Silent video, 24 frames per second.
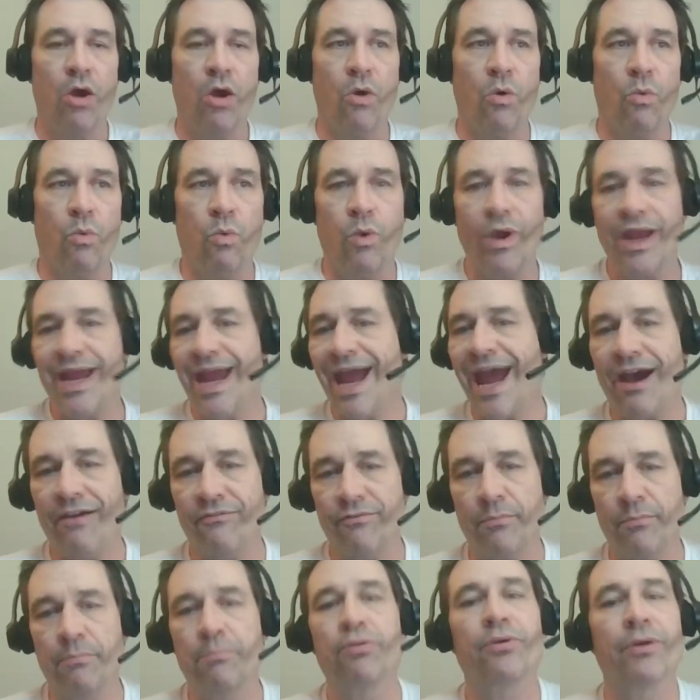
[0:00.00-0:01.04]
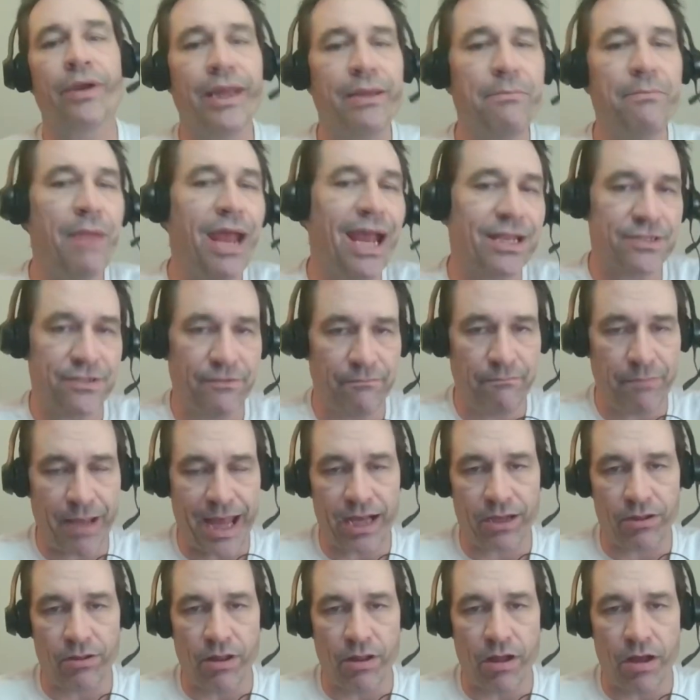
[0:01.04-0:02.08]
we have a pretty massive
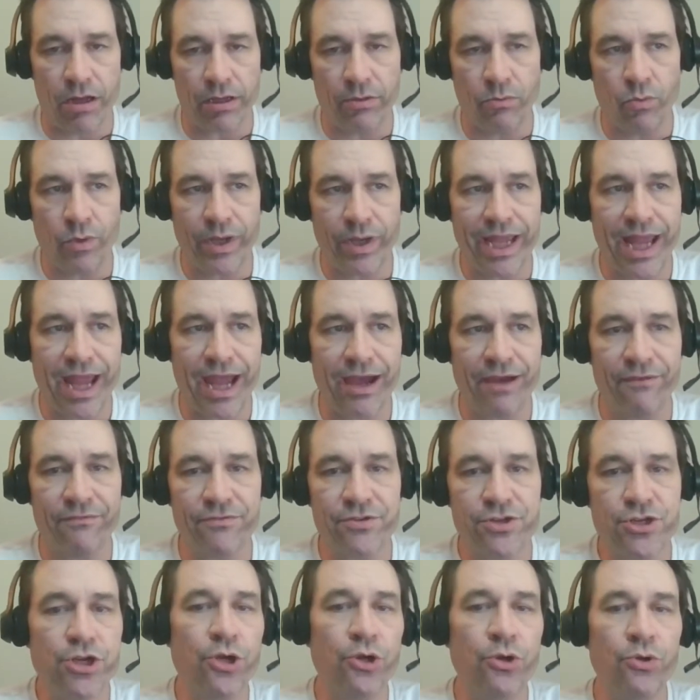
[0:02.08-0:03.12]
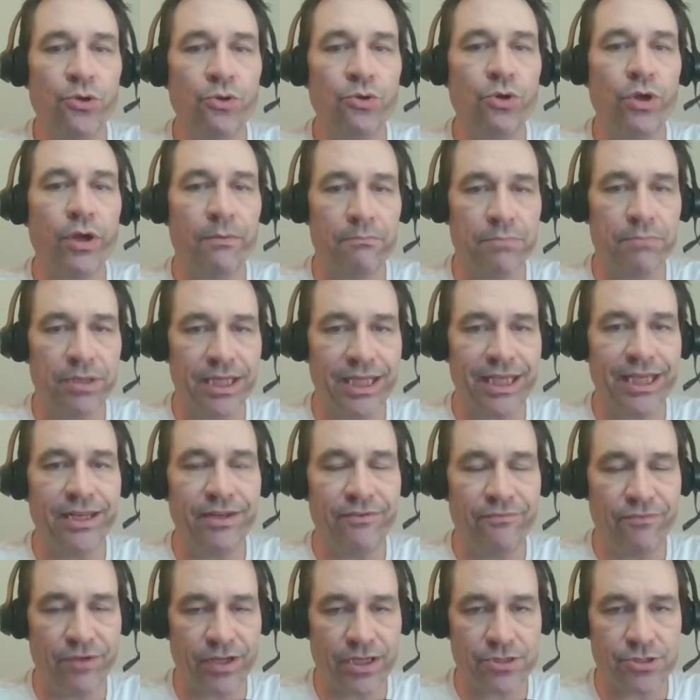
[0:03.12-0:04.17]
backlog. We have two complete
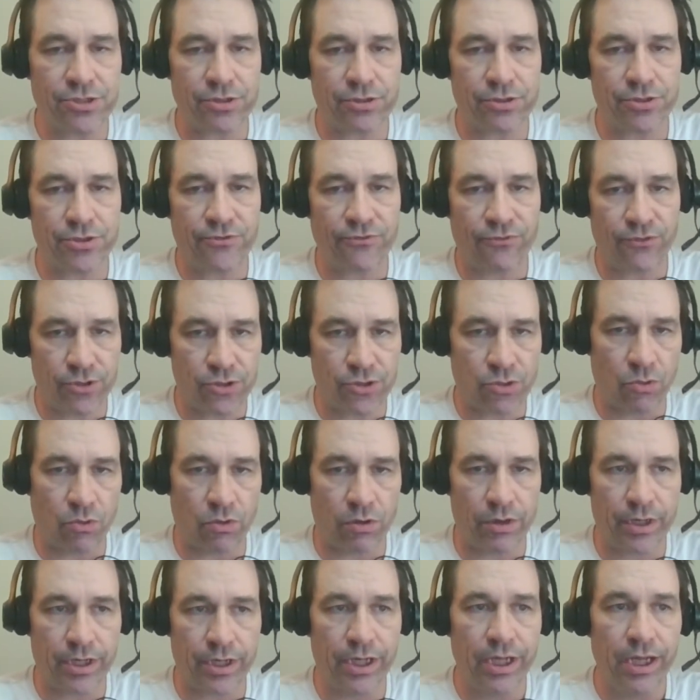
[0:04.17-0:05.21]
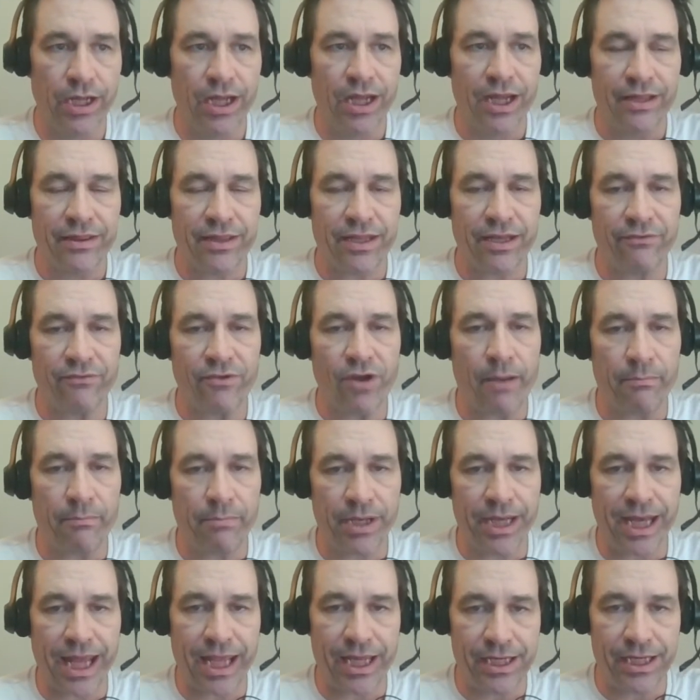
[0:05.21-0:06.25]
adventures for Torg that have not
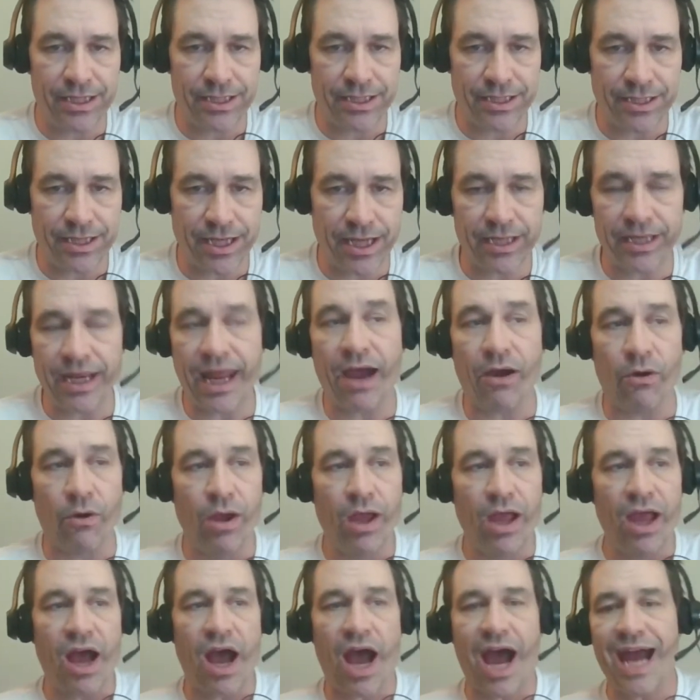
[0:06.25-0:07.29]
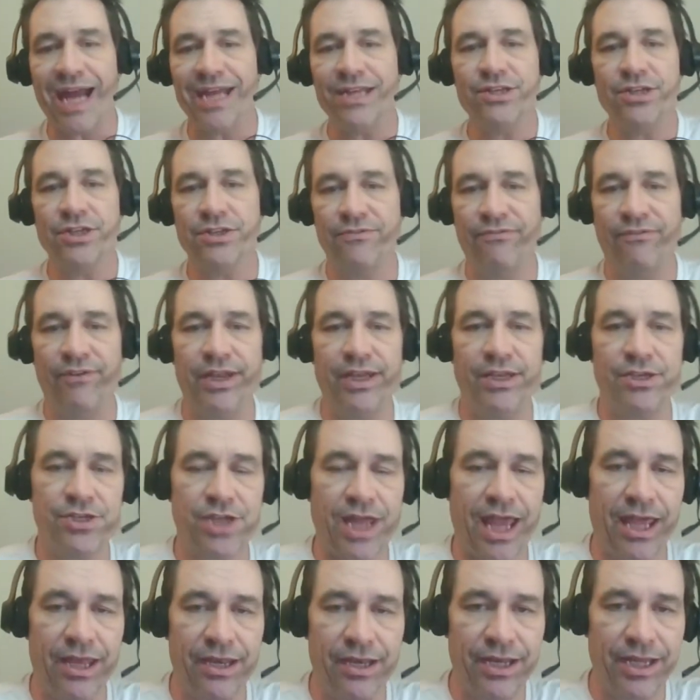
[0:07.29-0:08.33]
been edited yet. Now, I just finished
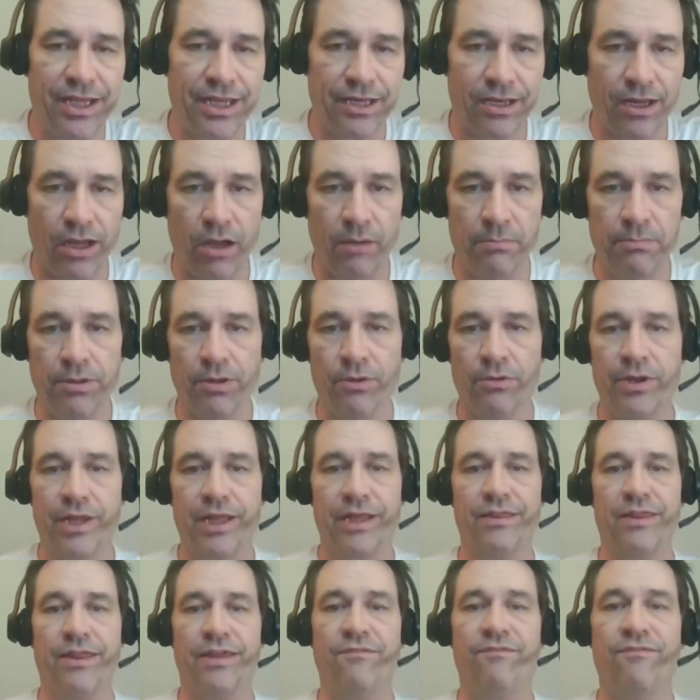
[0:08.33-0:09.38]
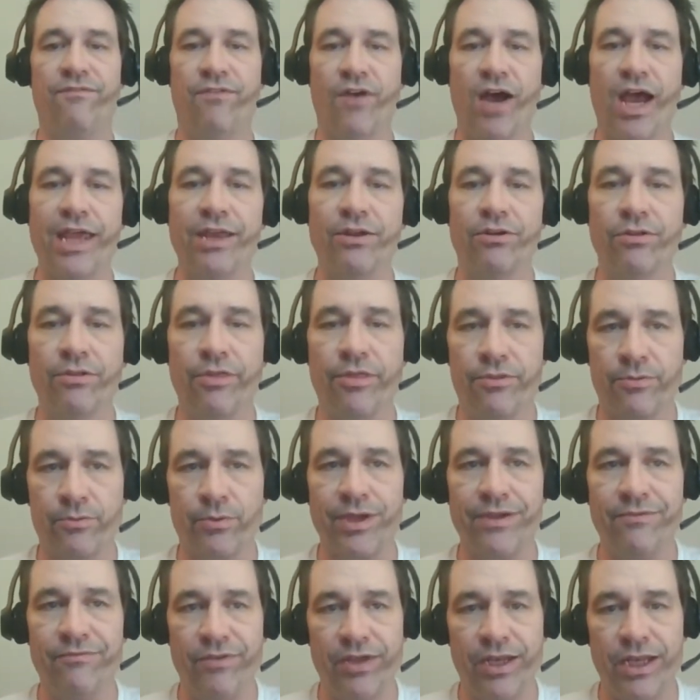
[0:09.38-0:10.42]
editing and uploading the final
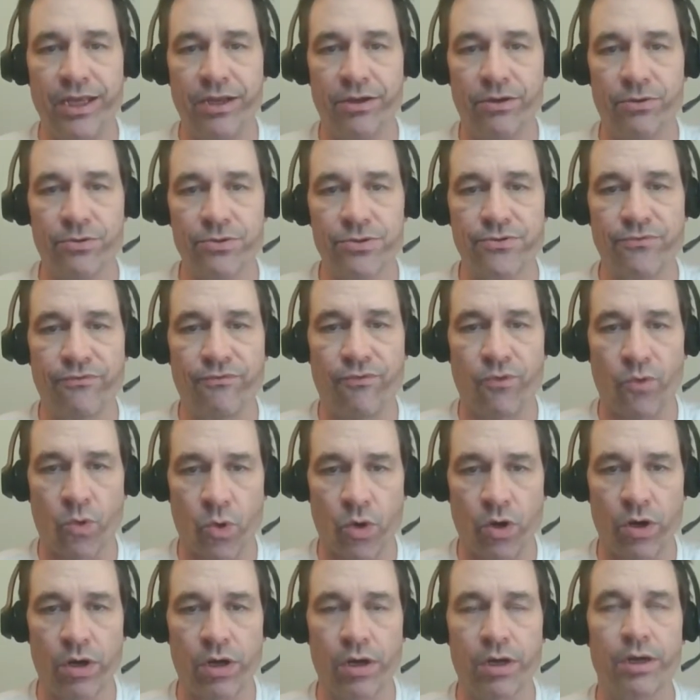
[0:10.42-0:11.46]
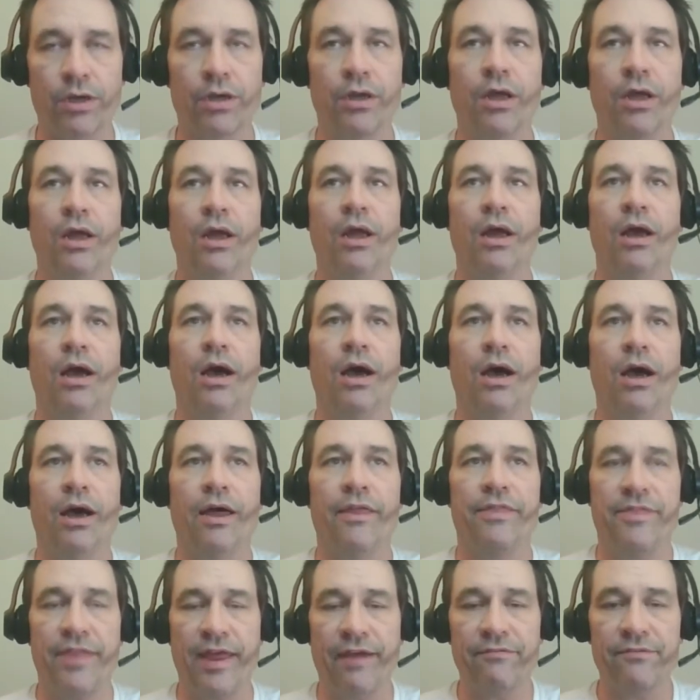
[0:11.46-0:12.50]
three videos for uh,
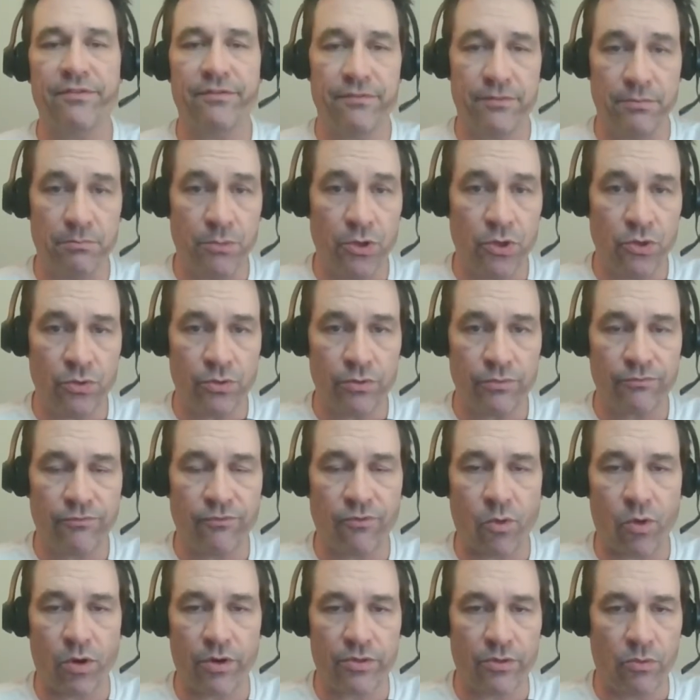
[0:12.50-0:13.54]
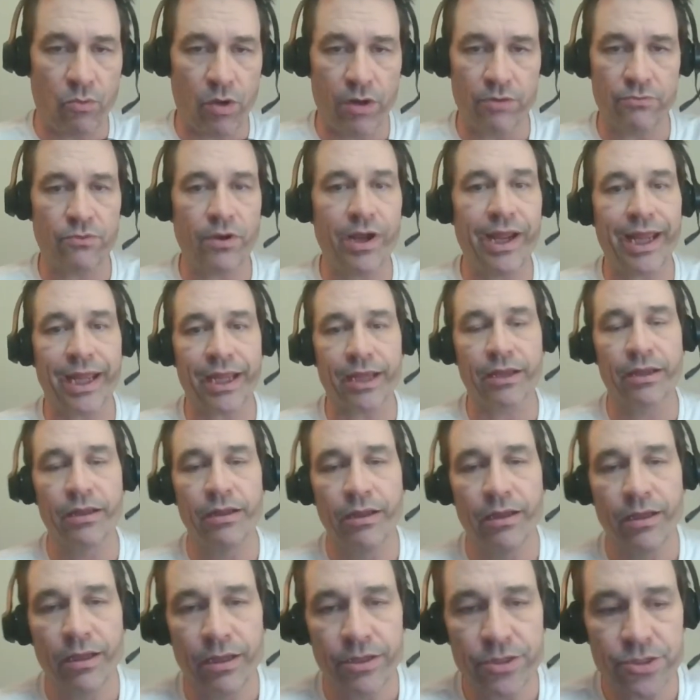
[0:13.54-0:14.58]
Theft of the Moon for the One Ring
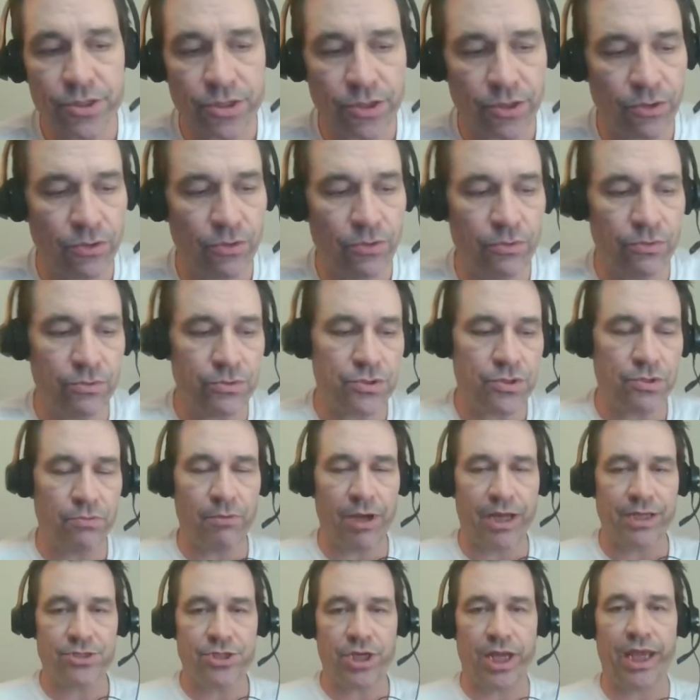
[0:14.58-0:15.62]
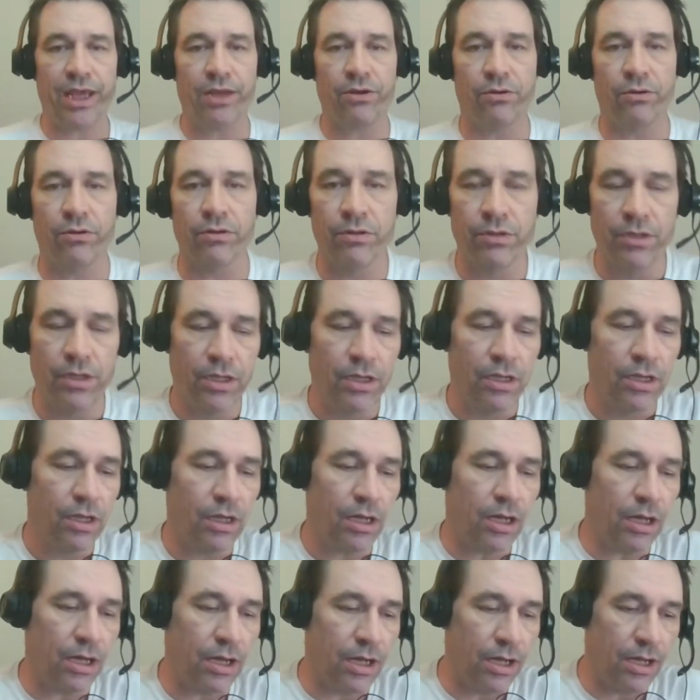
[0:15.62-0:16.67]
to to my channel,
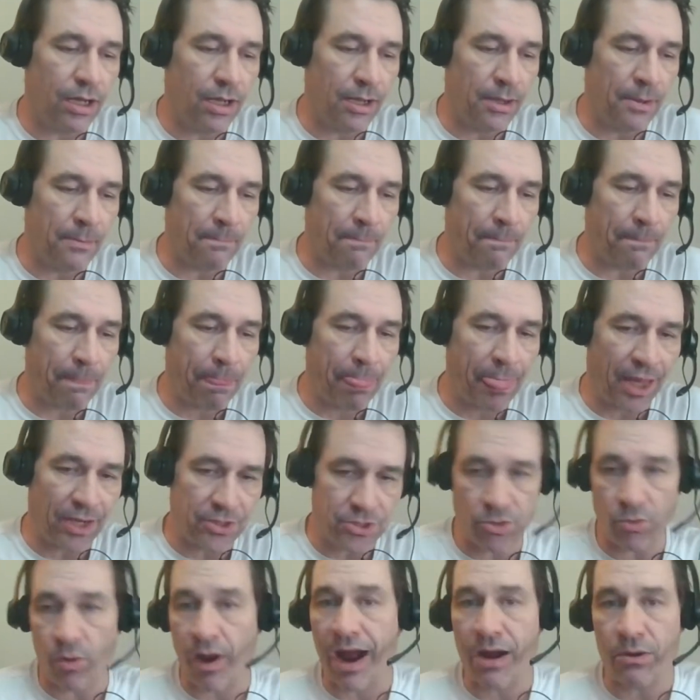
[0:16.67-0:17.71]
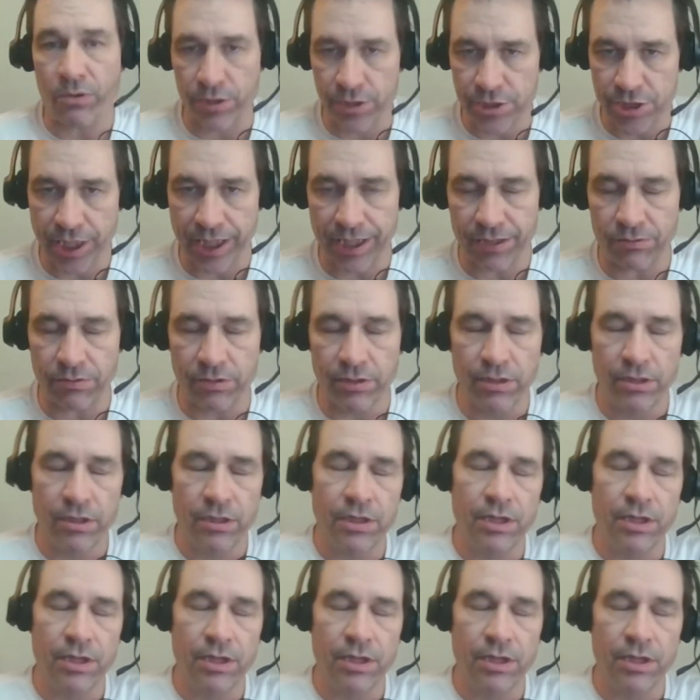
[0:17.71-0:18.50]
um, to our channel.